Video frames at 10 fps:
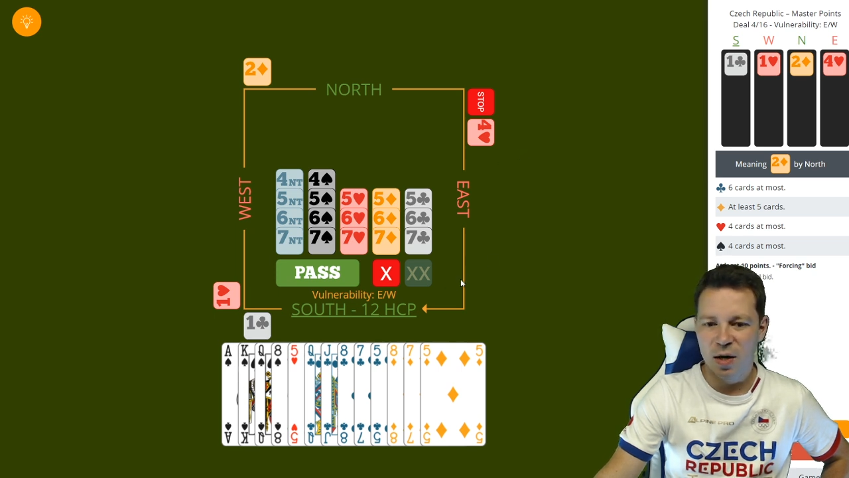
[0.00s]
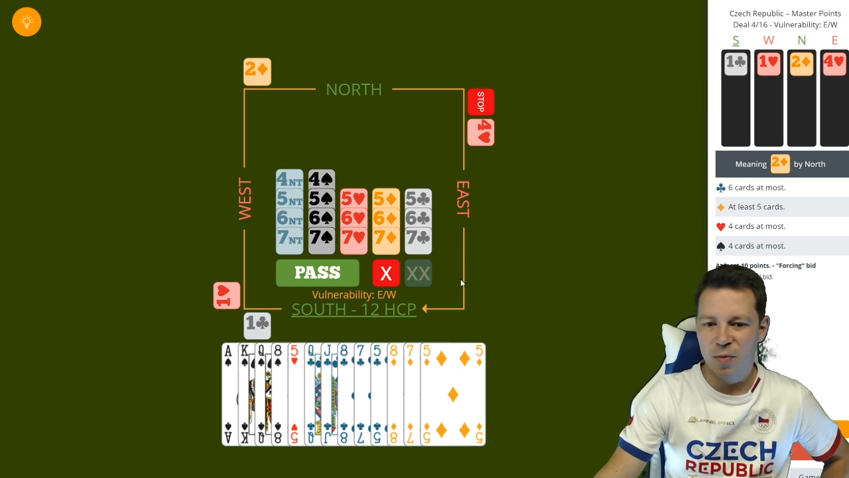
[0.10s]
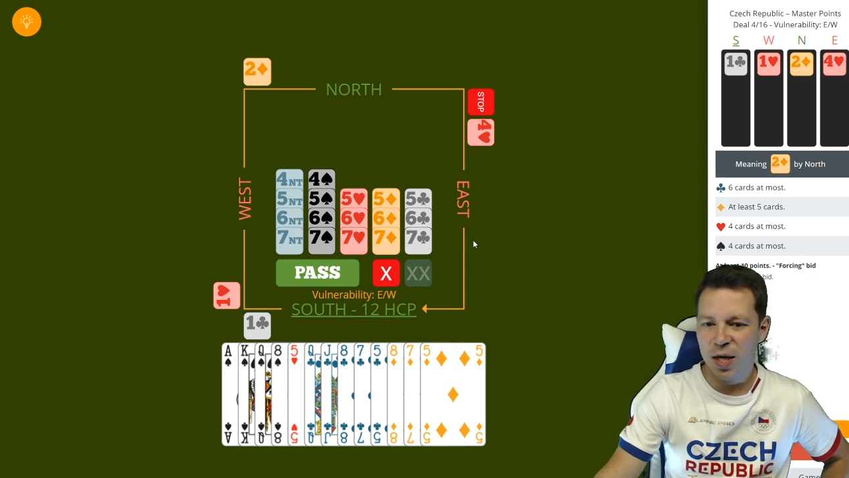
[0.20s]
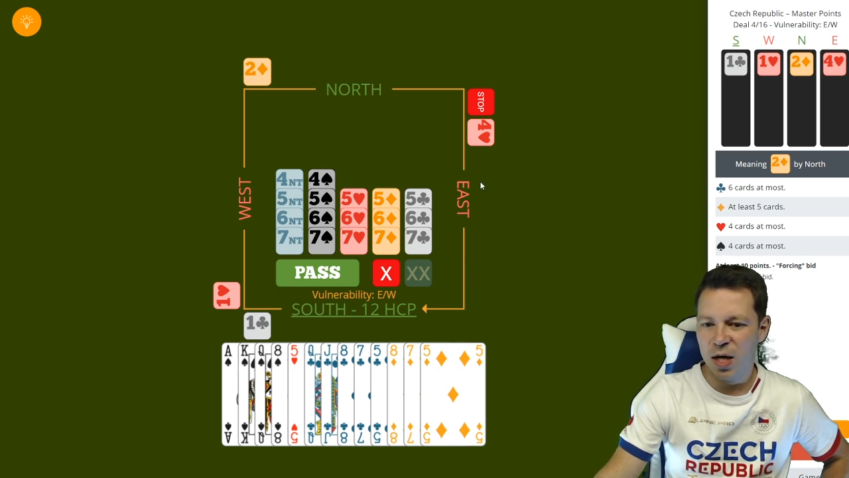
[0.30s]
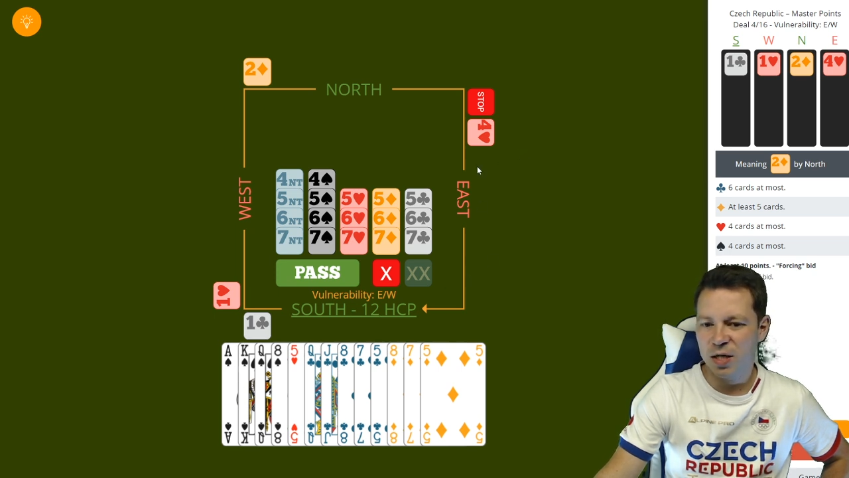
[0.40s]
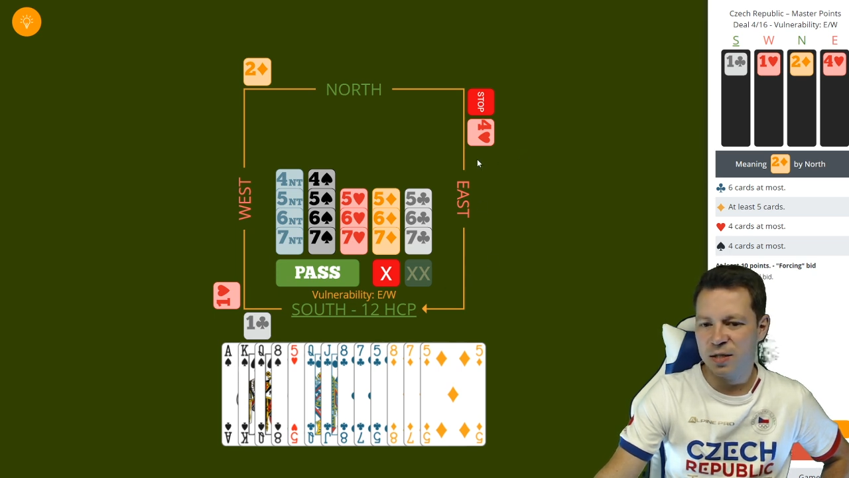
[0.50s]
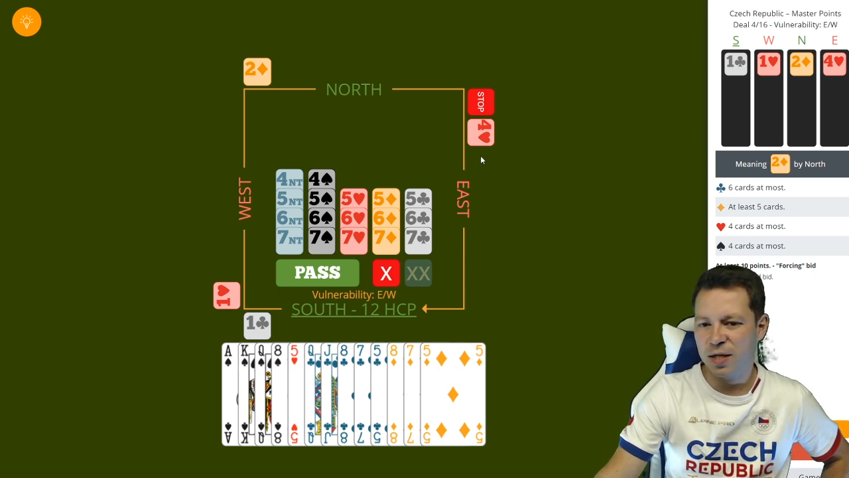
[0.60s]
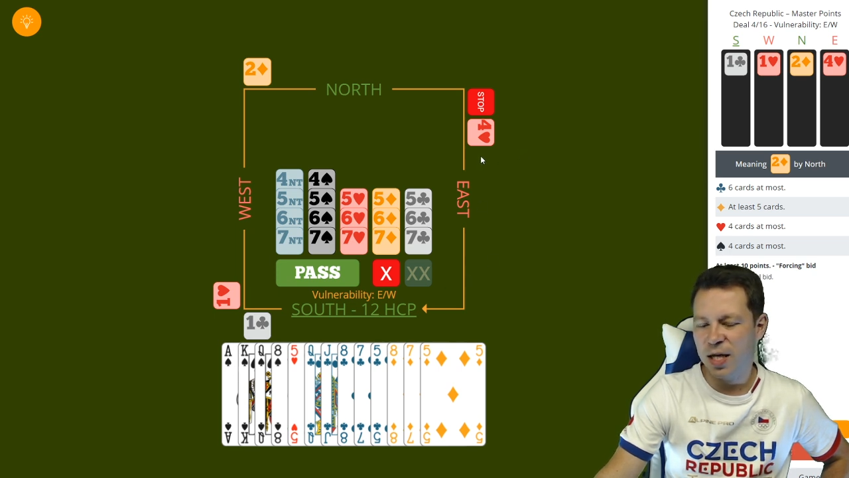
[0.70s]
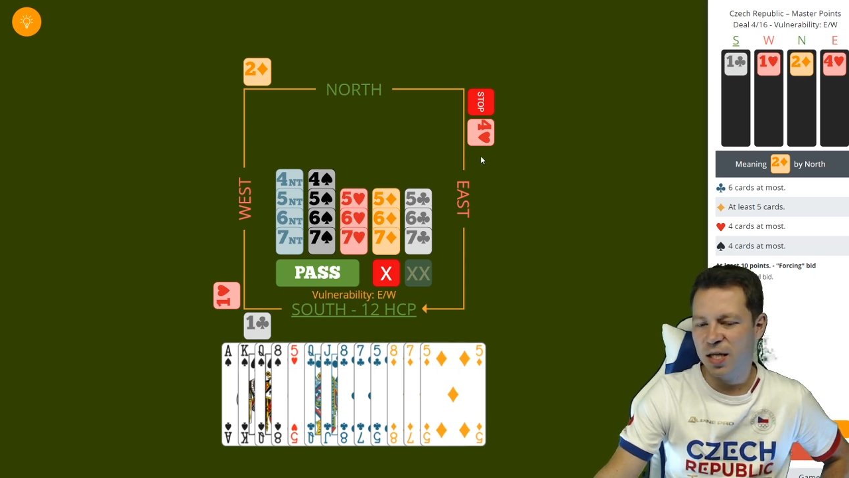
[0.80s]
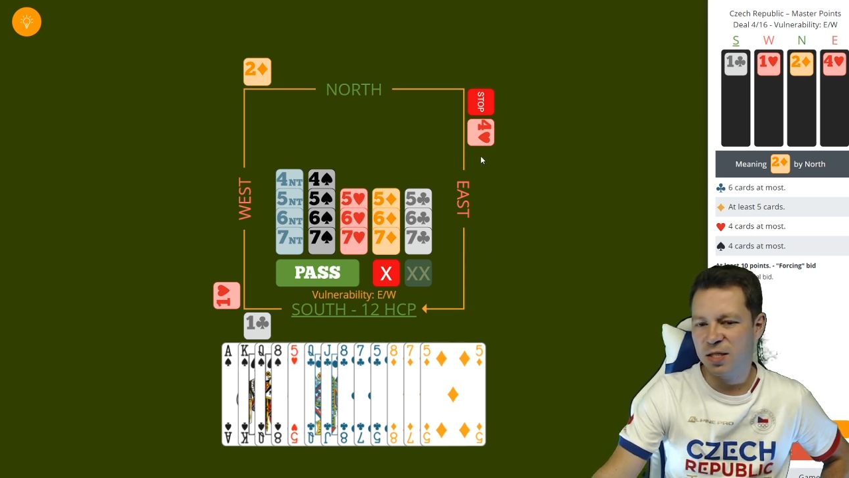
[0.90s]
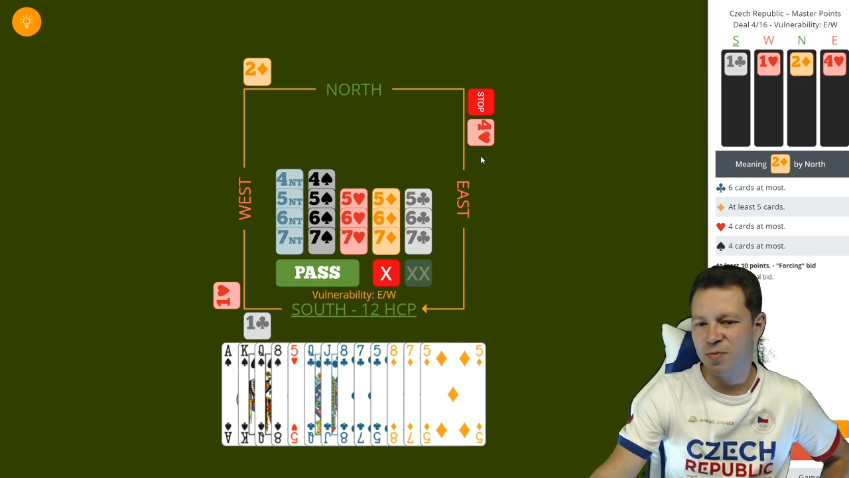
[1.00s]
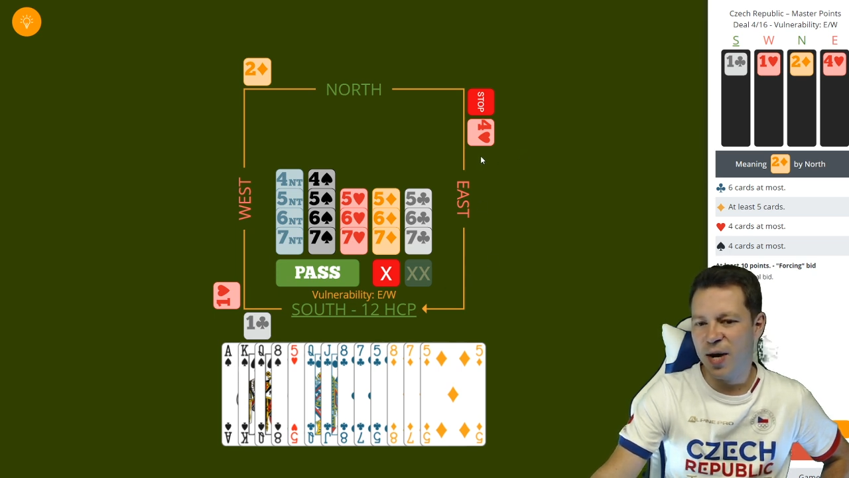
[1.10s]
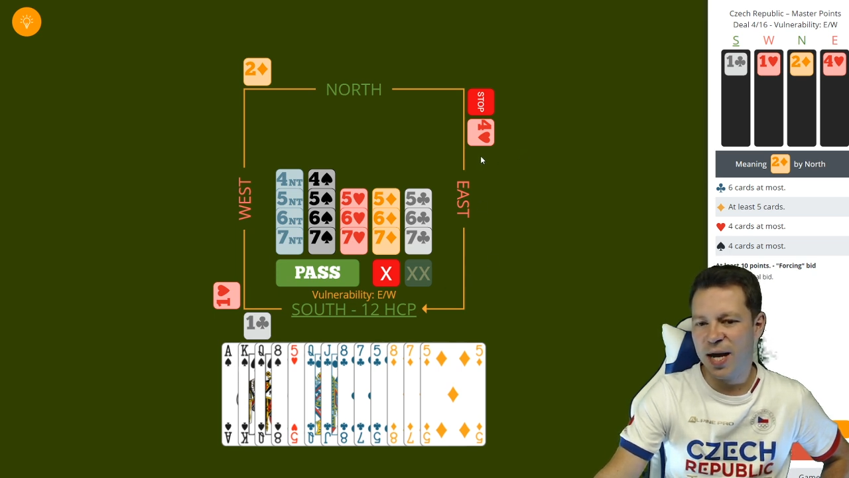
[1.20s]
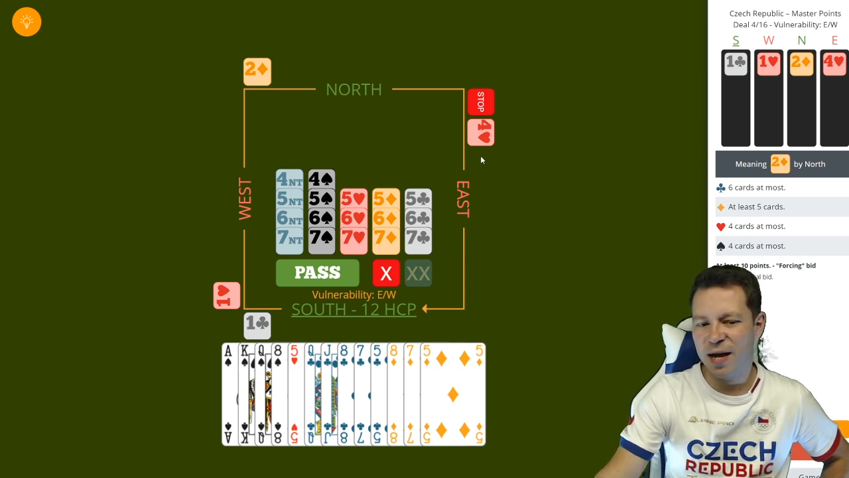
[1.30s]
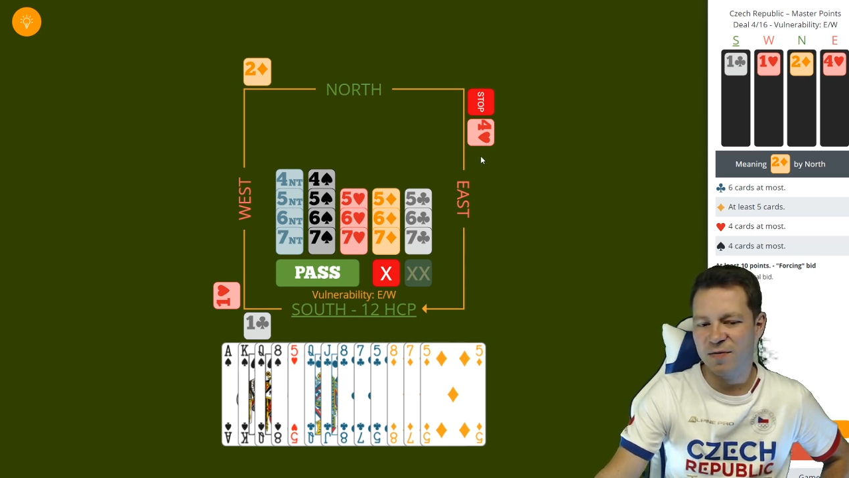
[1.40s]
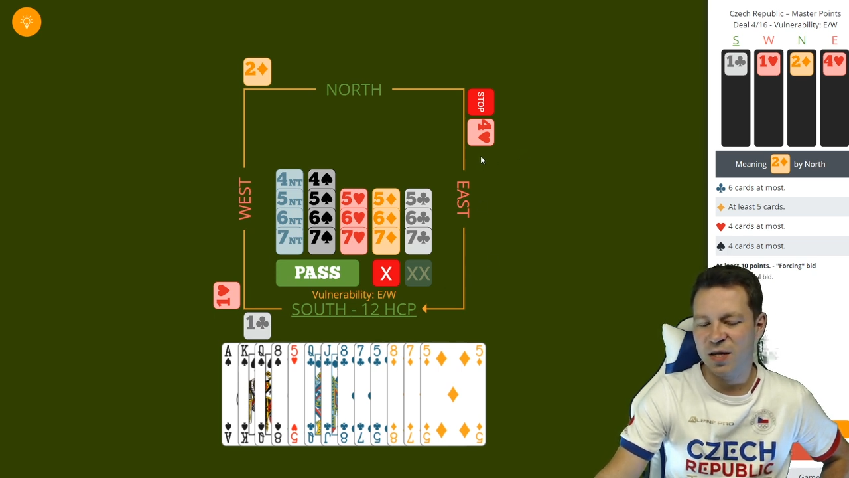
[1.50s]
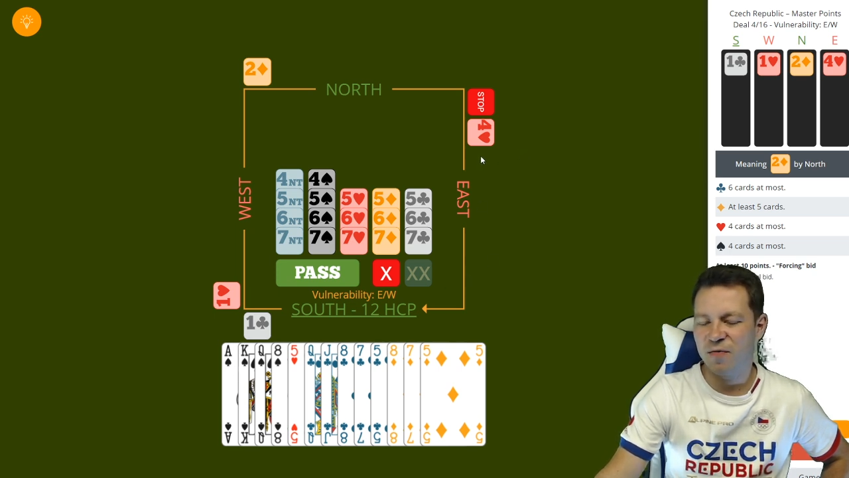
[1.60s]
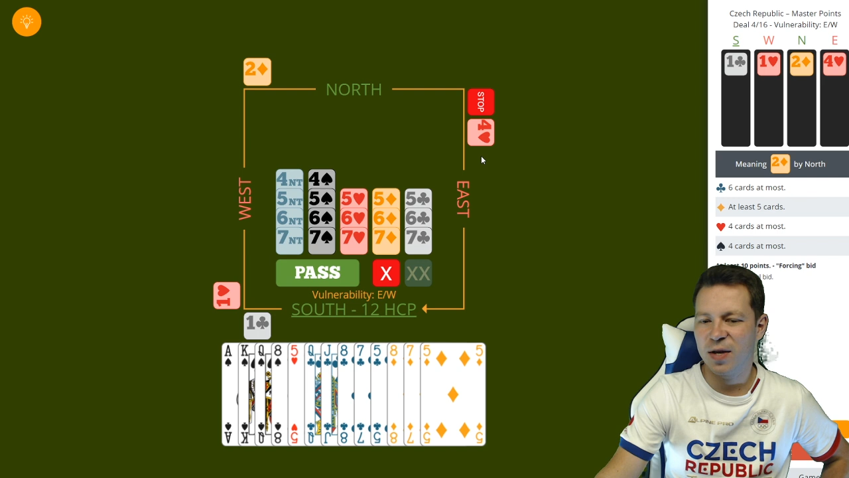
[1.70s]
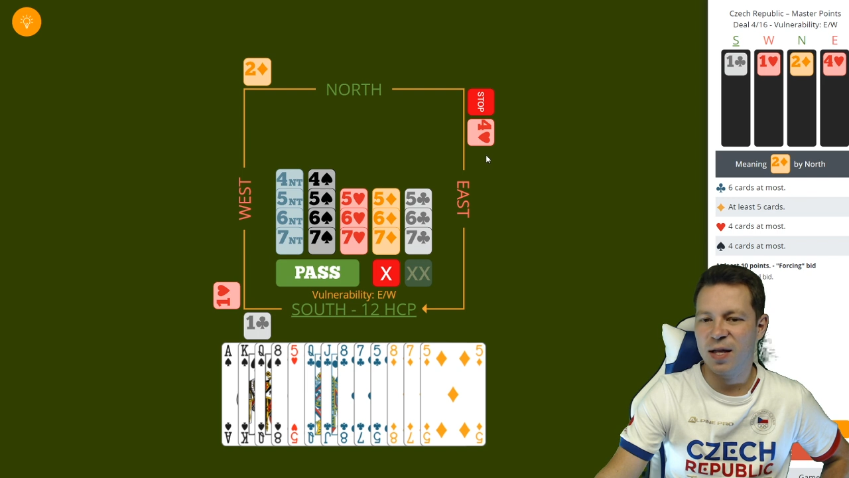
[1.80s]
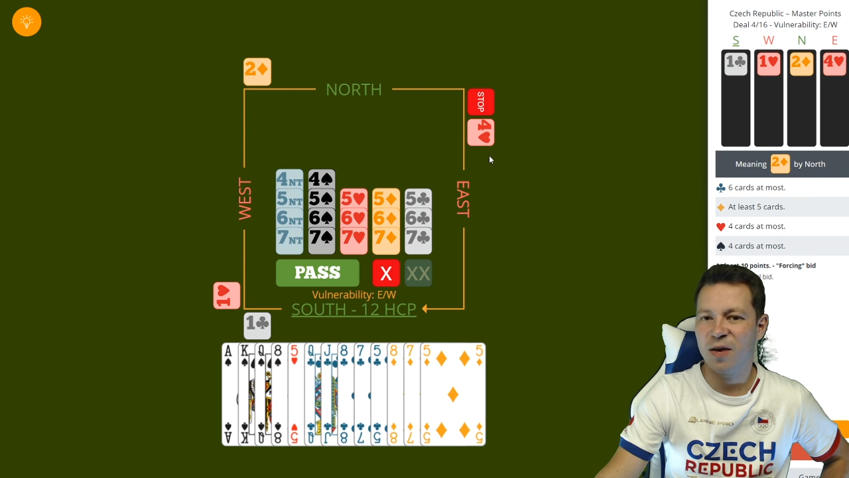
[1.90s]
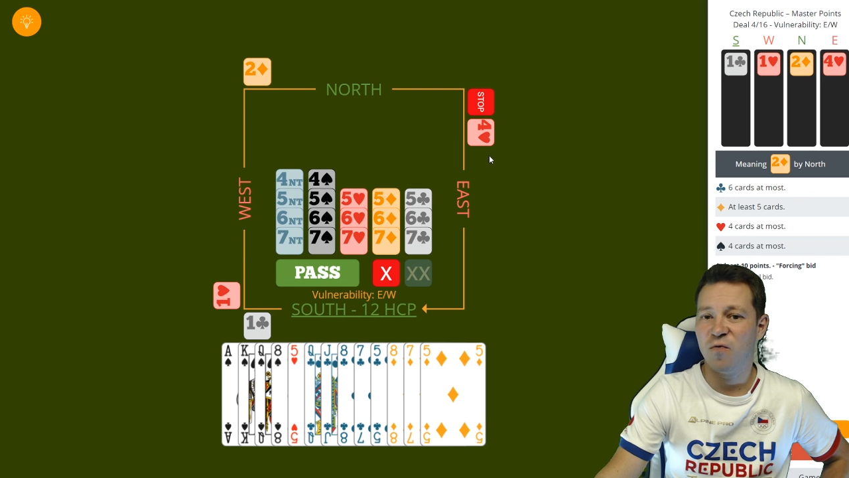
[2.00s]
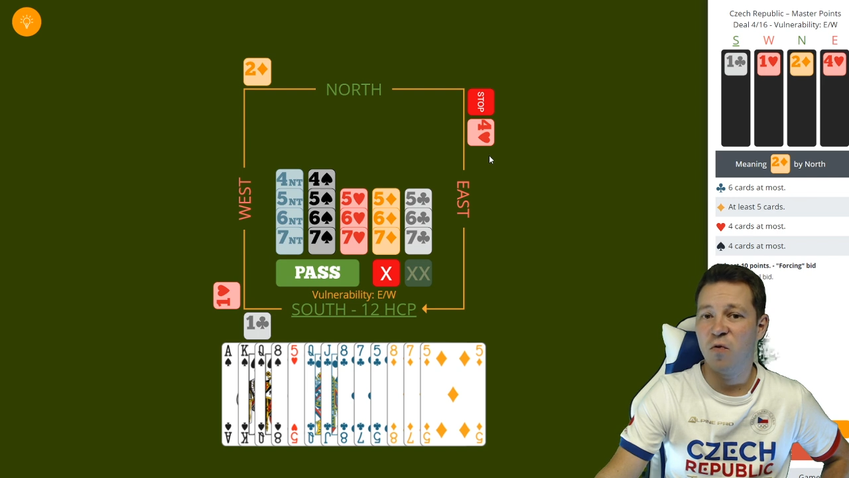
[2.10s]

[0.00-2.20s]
because East might have something like